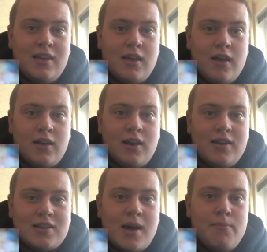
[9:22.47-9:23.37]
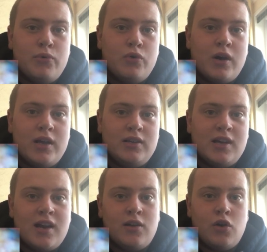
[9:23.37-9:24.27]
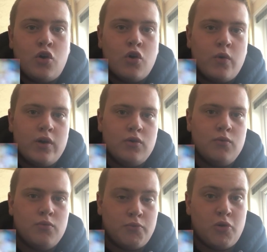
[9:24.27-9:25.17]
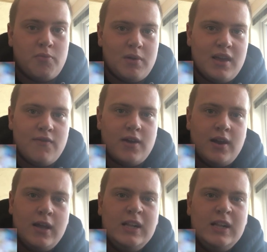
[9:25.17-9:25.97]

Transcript: Campbell and Yannick Ngakoue, who will probably be leaving,